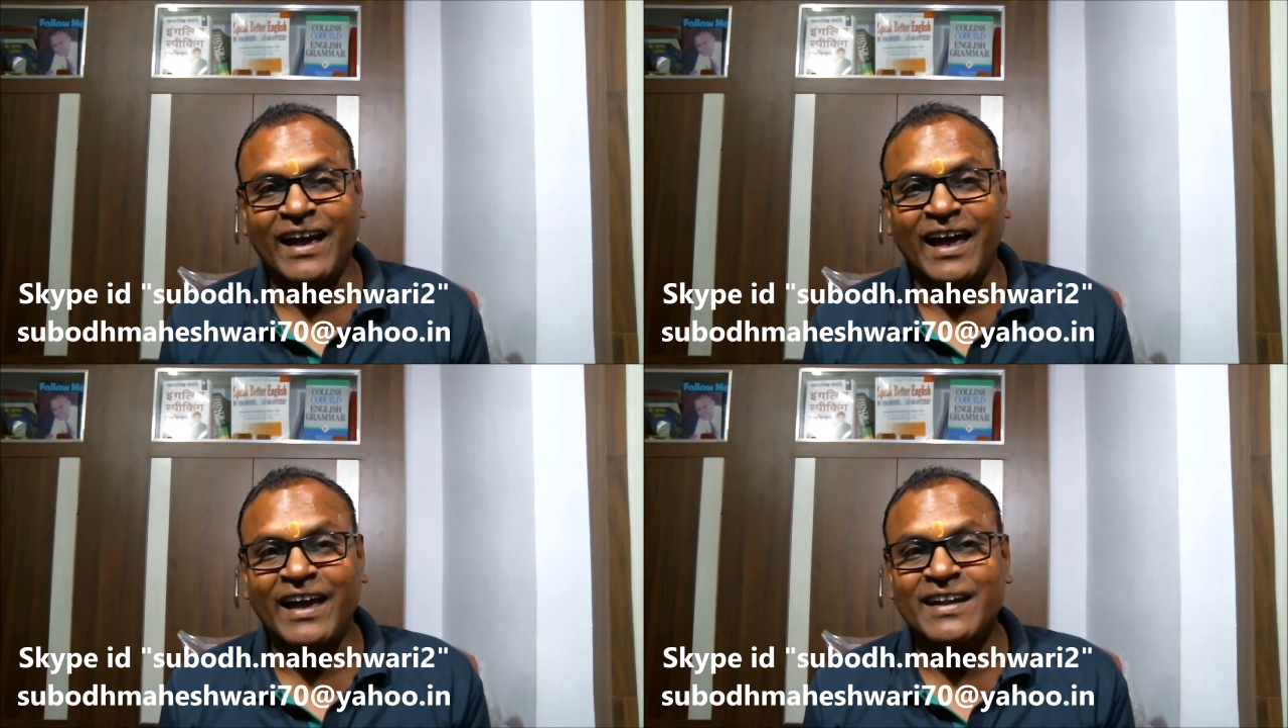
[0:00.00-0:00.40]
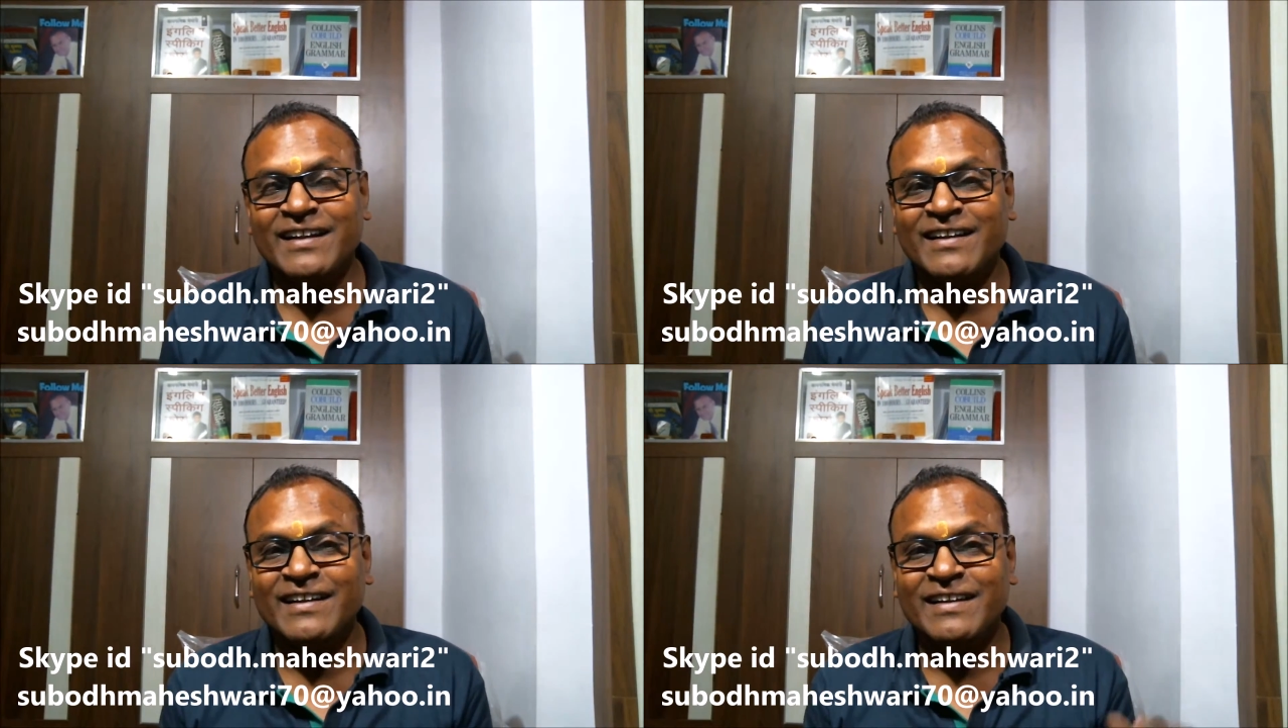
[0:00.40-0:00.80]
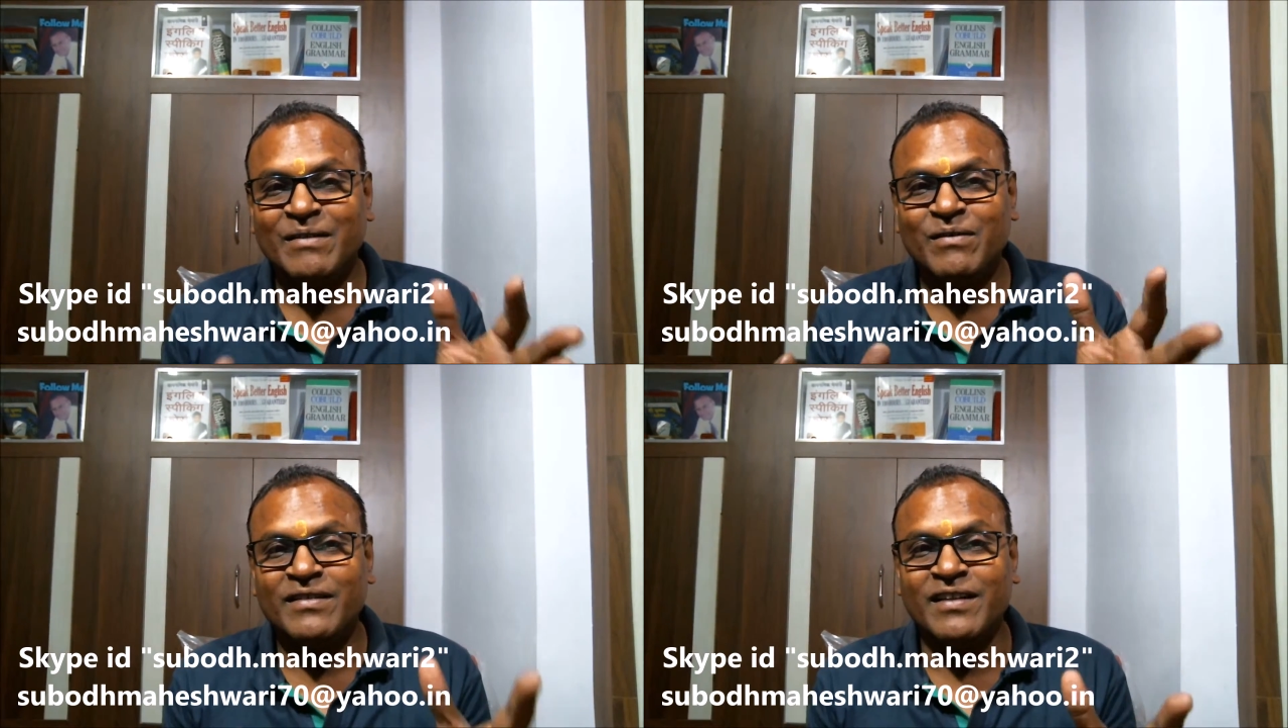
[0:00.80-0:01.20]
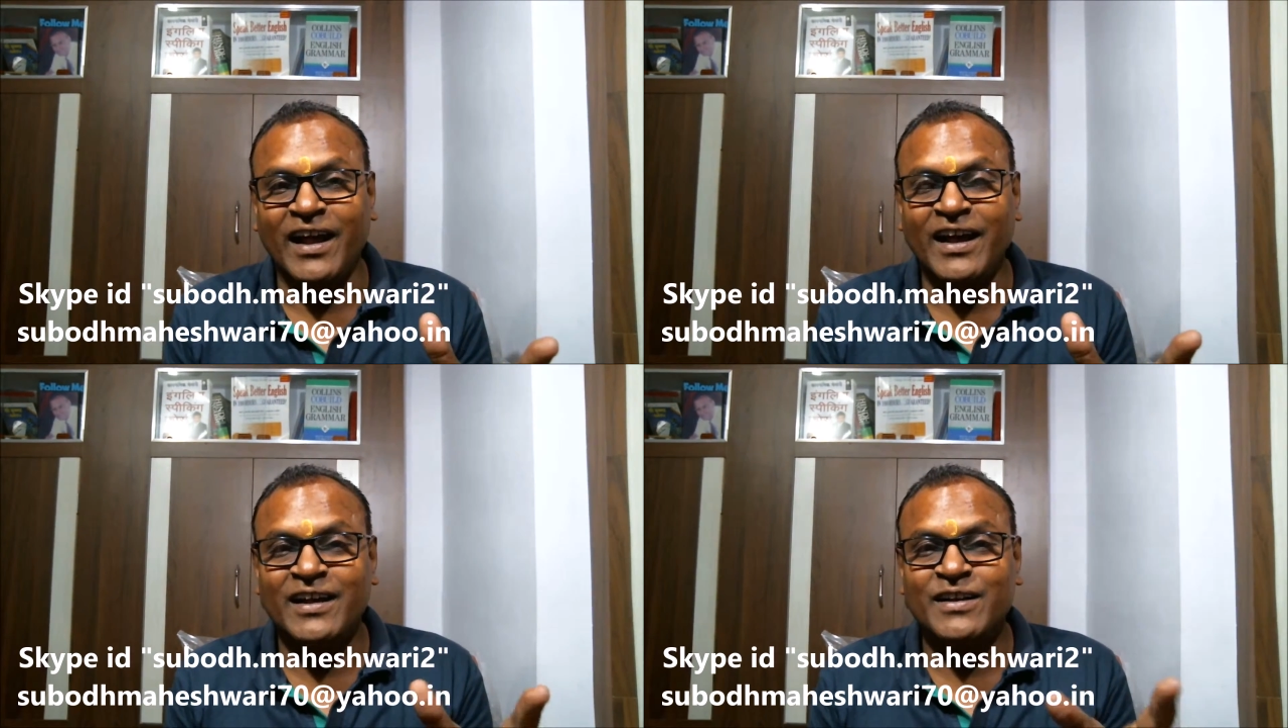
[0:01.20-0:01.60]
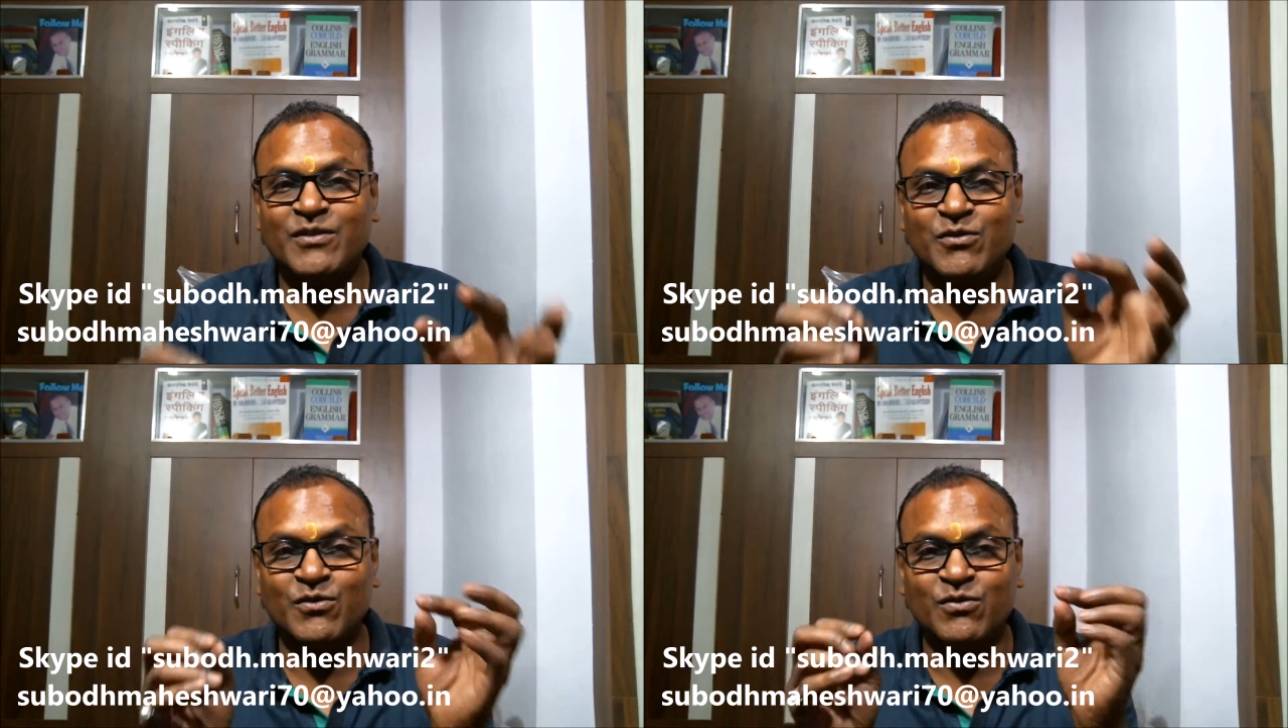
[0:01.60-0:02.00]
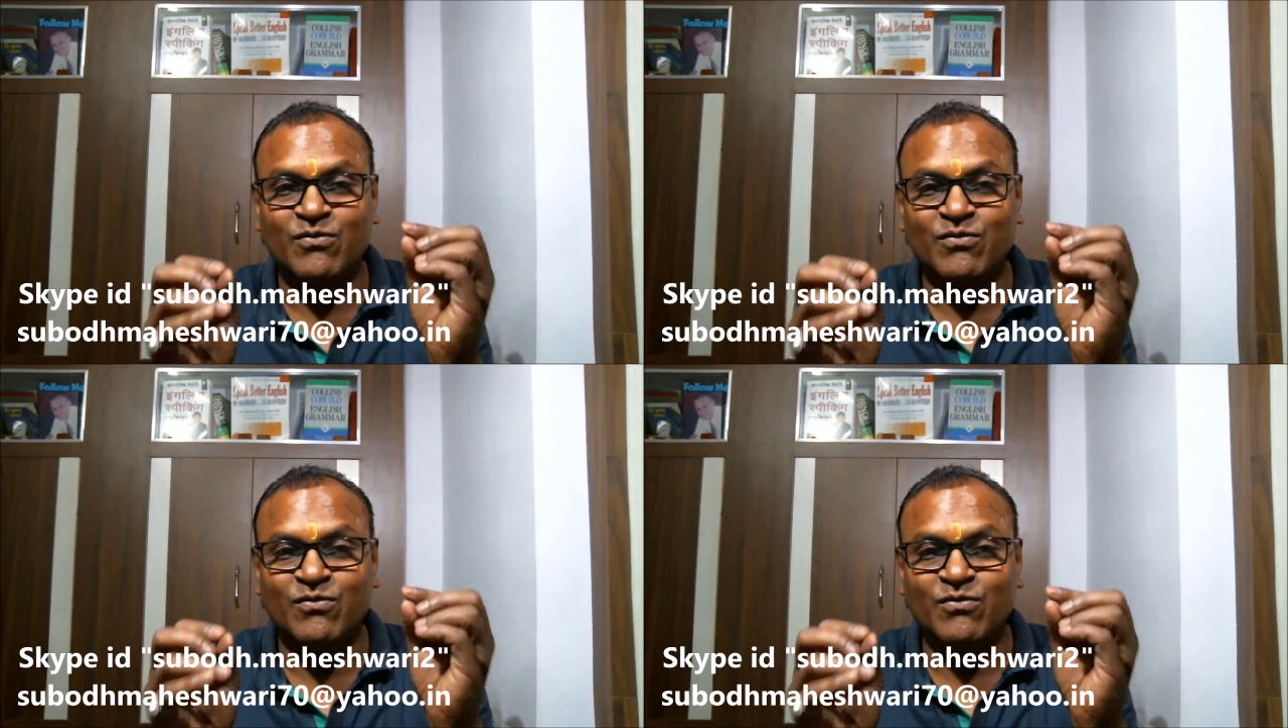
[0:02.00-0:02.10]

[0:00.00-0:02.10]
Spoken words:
and try to